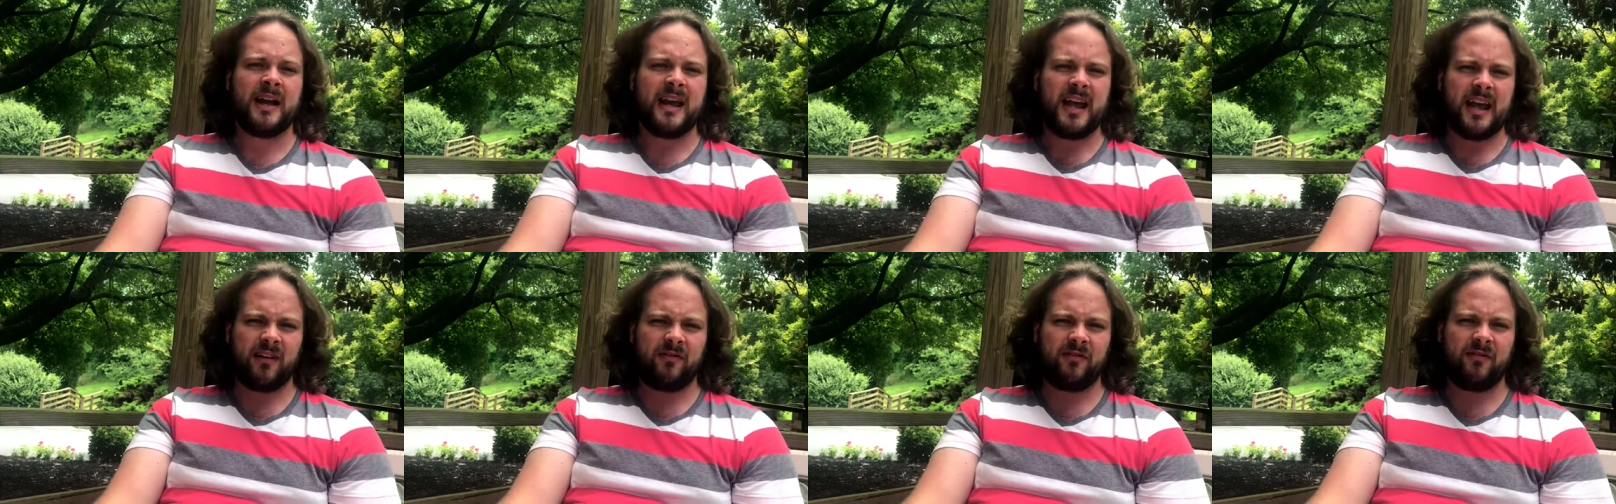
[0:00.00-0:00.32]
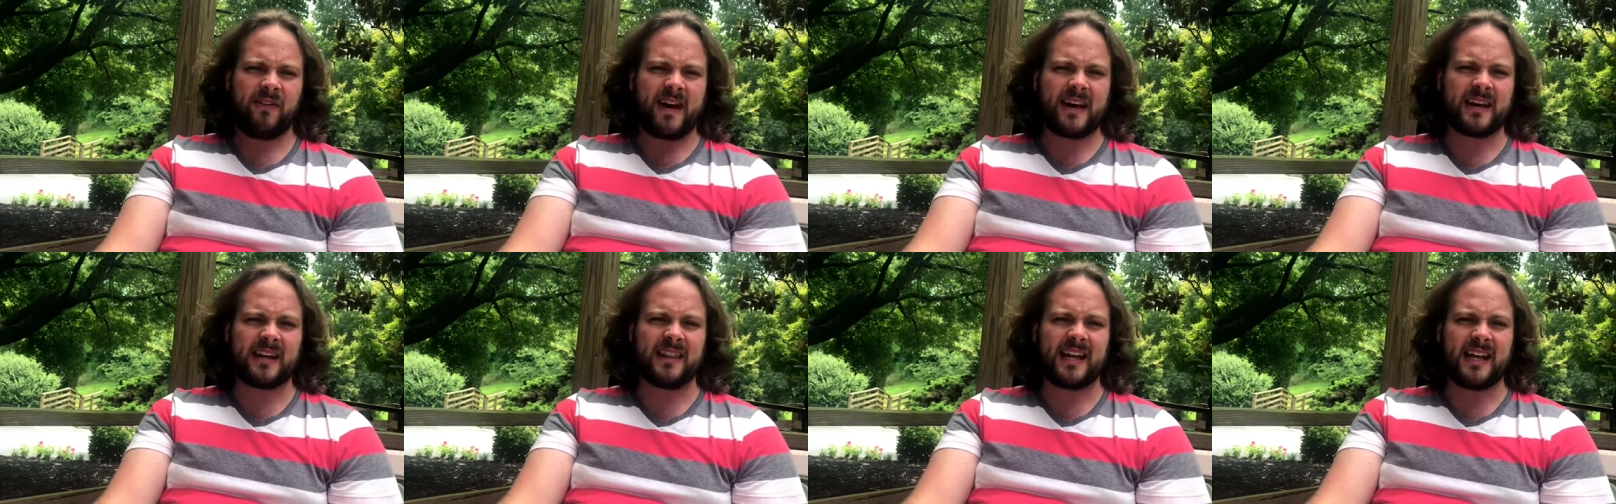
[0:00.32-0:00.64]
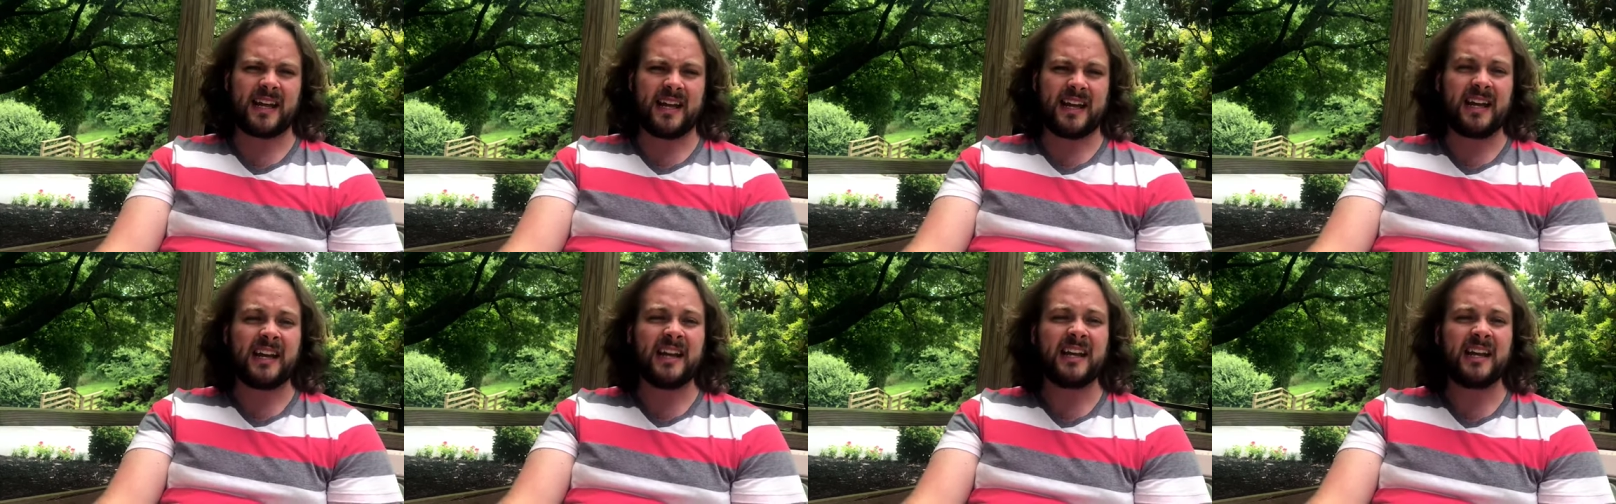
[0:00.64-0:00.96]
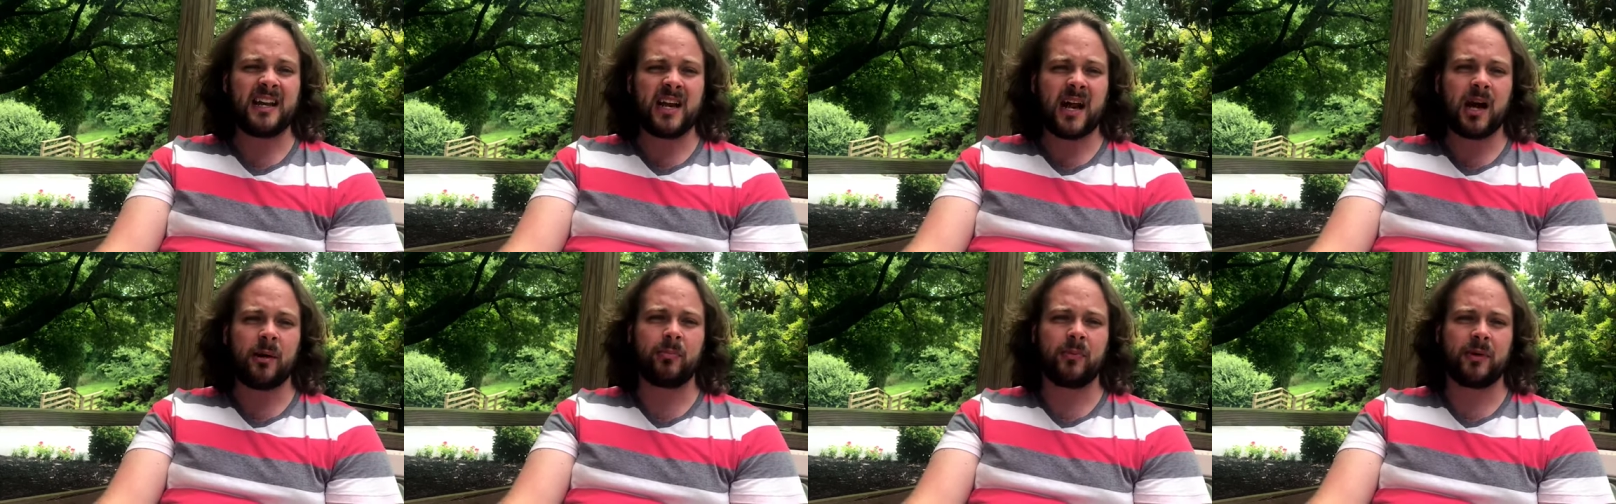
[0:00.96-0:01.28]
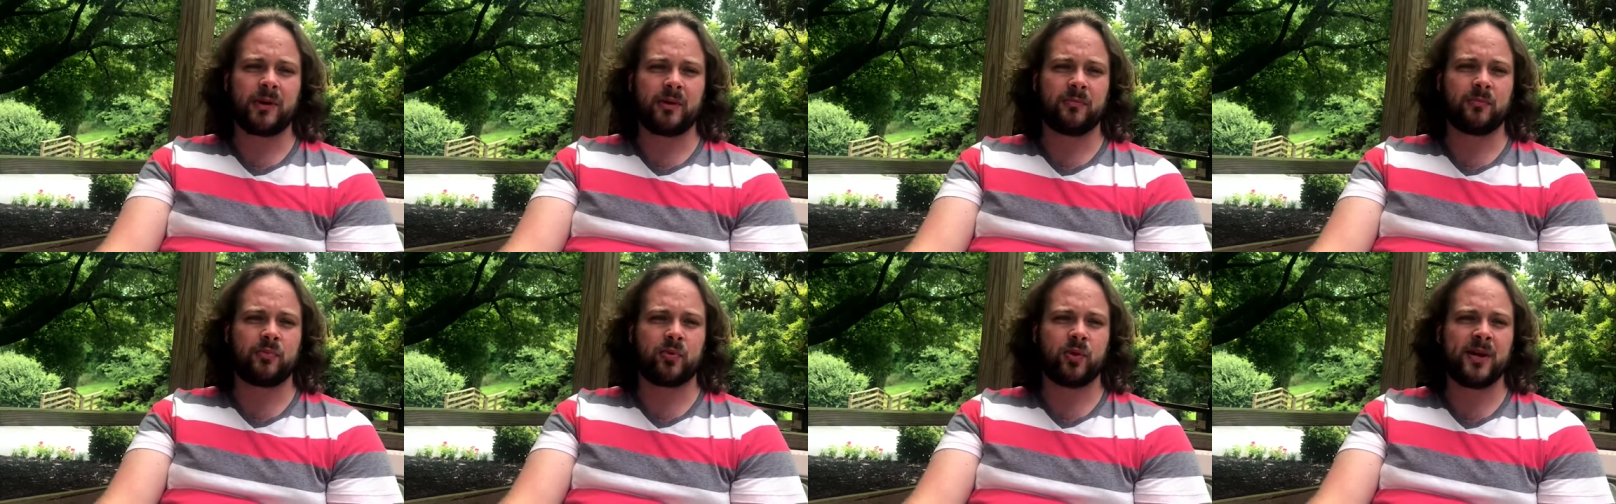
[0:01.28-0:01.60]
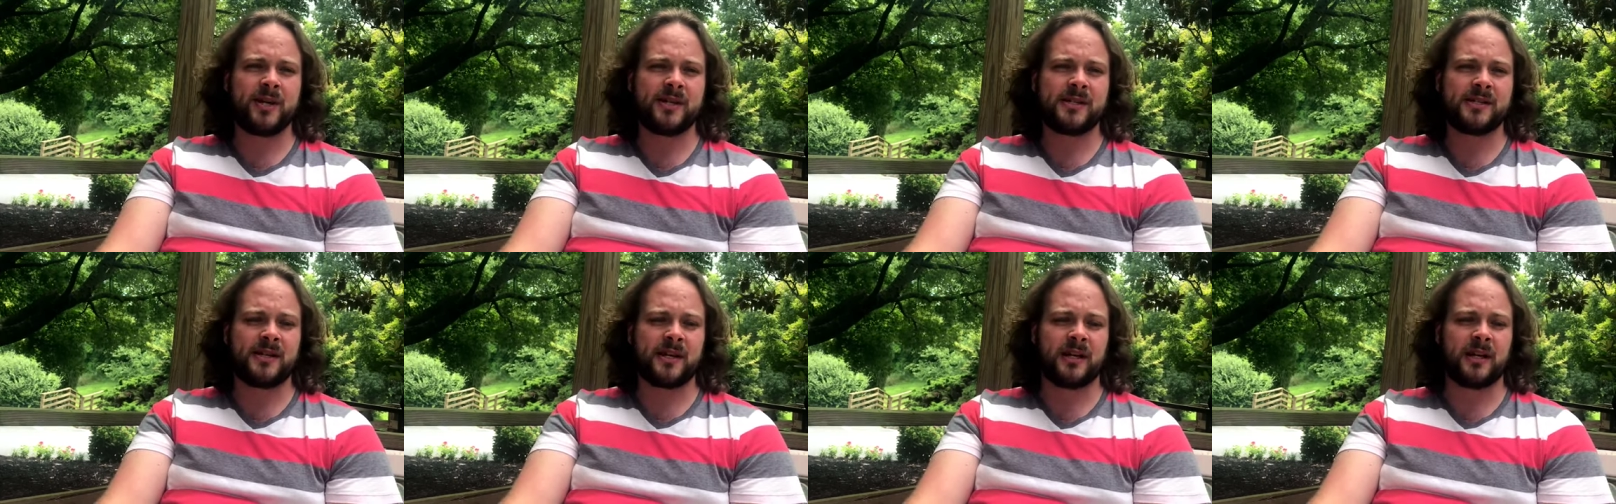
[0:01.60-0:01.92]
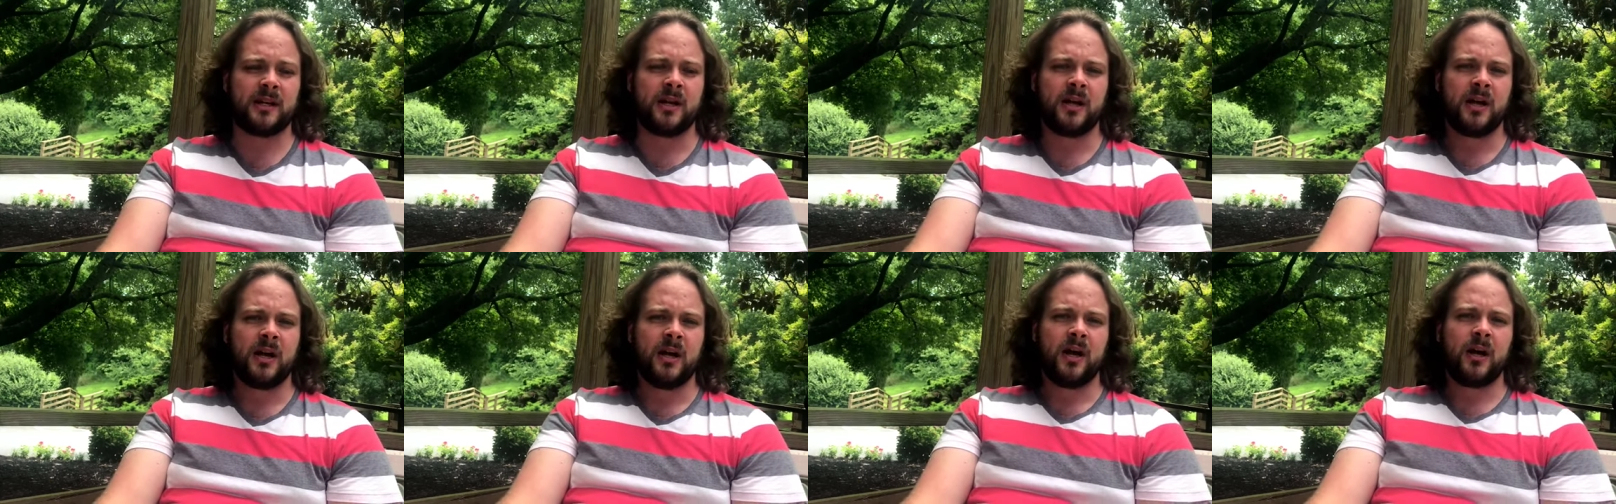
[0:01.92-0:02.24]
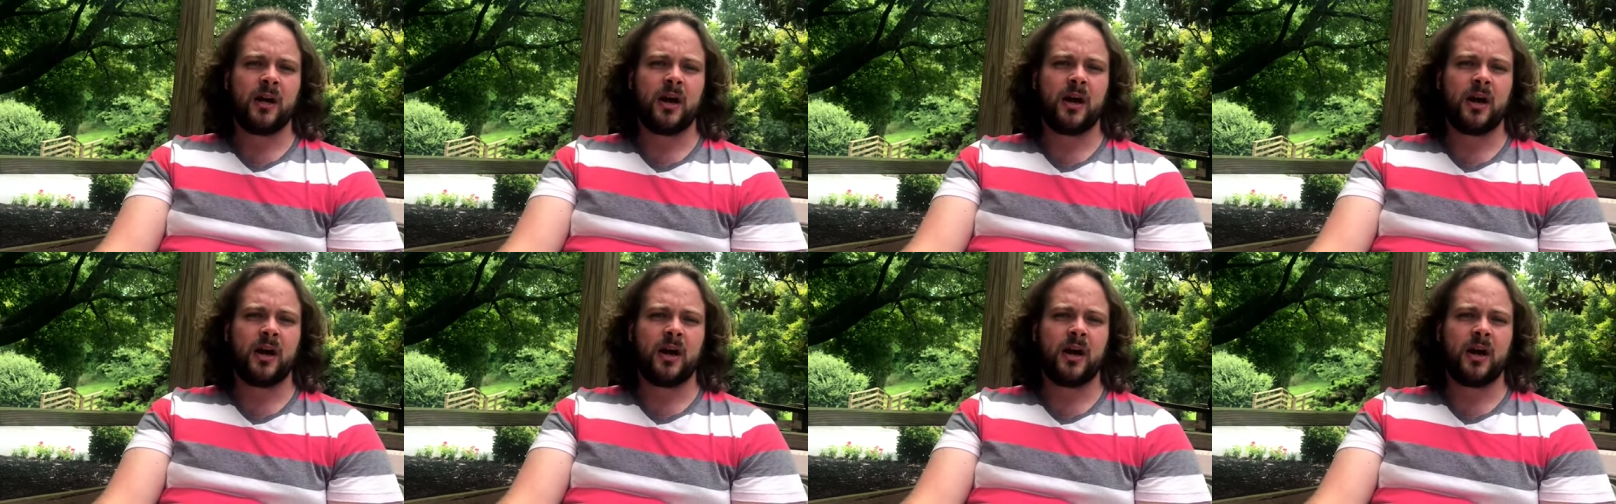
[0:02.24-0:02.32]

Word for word: In fact, they ended up in prison,